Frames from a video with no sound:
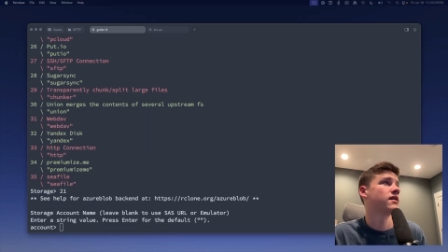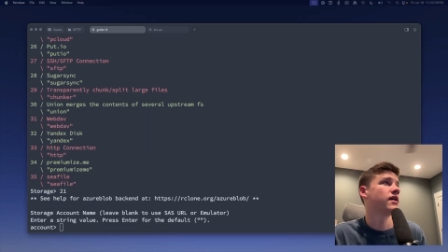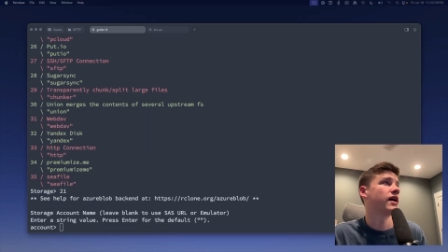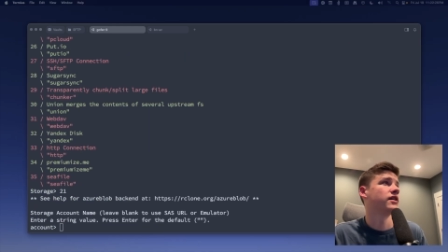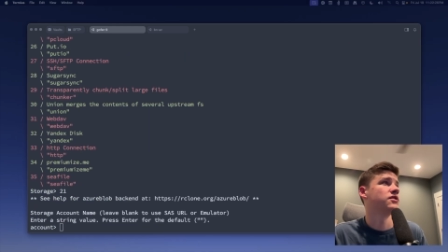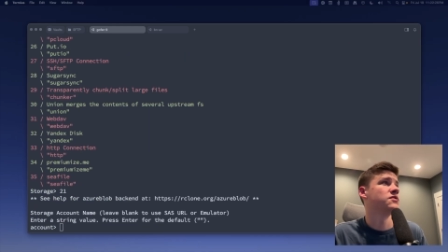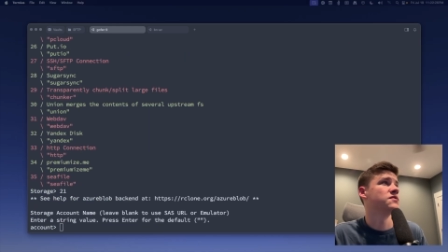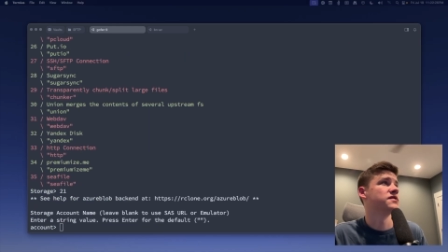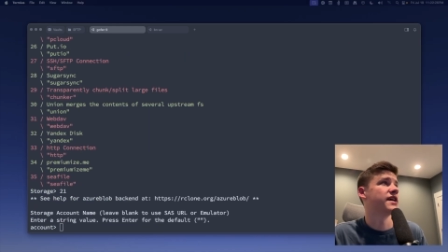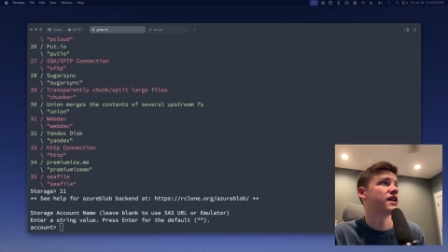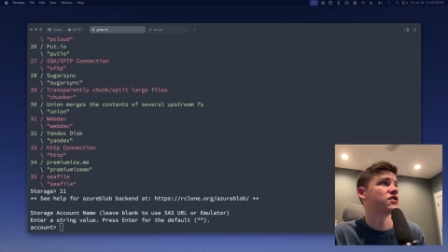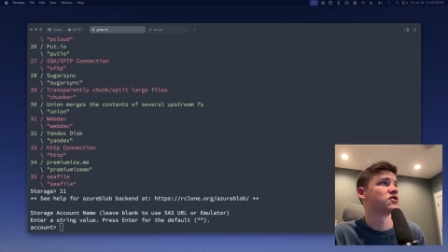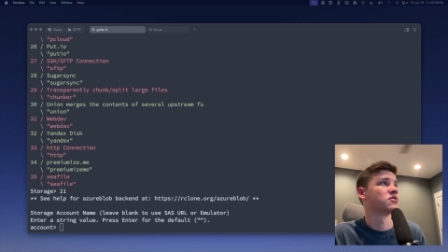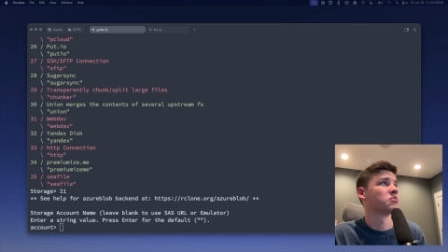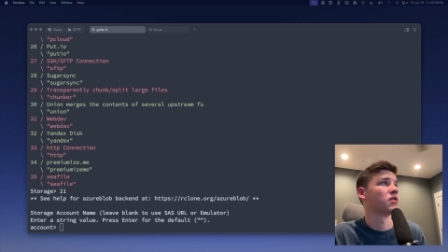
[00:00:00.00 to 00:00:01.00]
I use
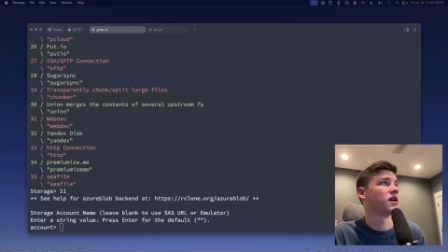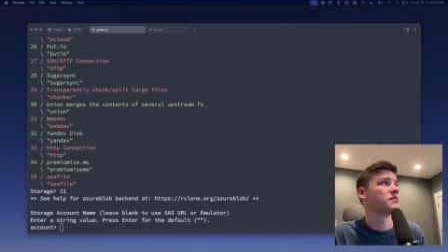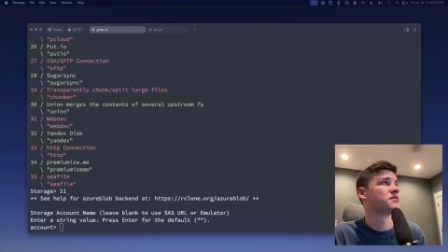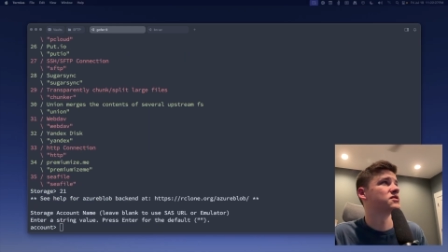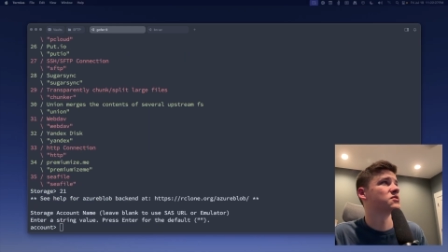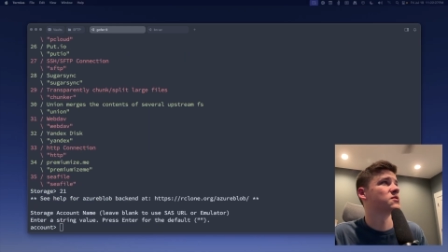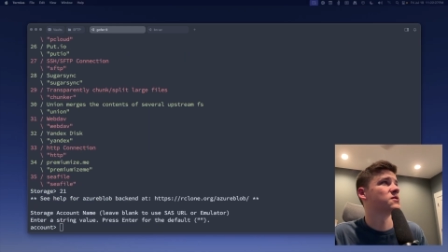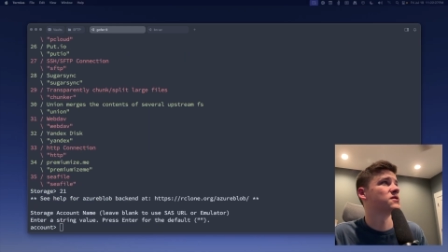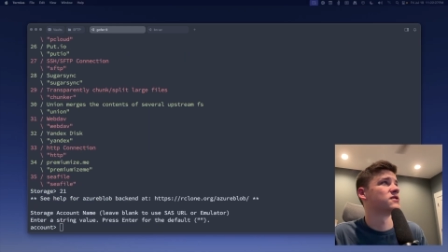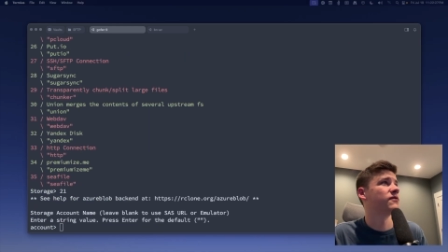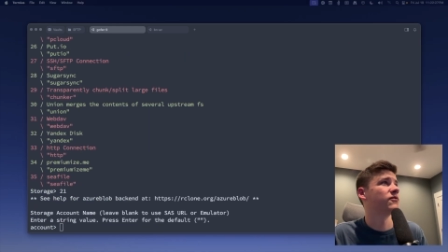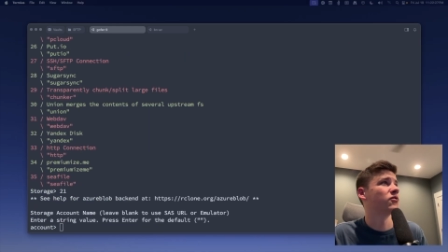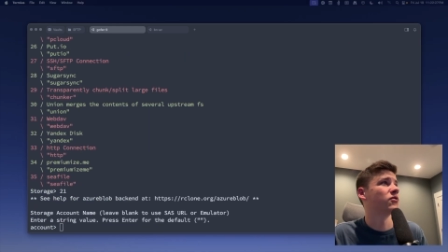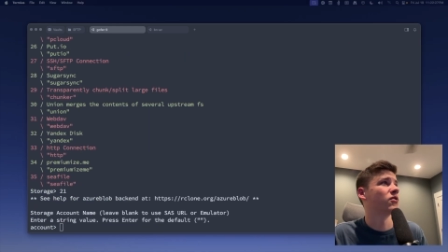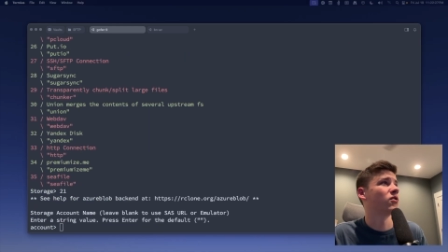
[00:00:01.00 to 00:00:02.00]
Azure Blob Storage
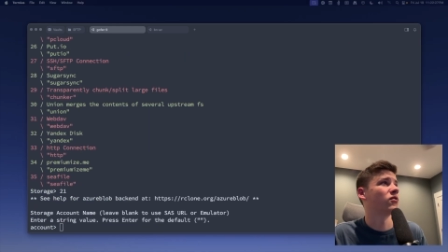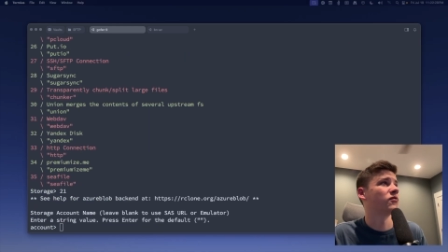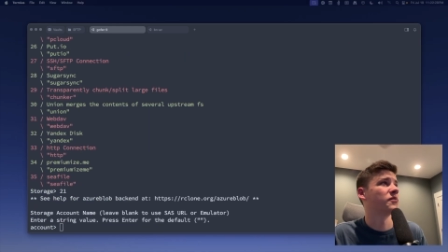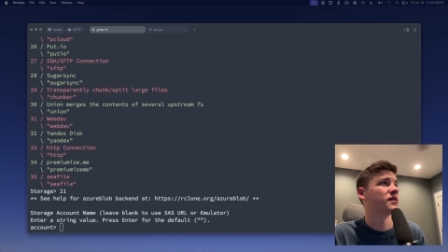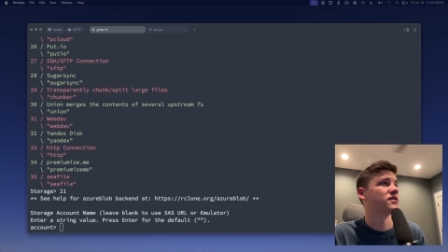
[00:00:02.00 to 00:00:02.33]
for all of my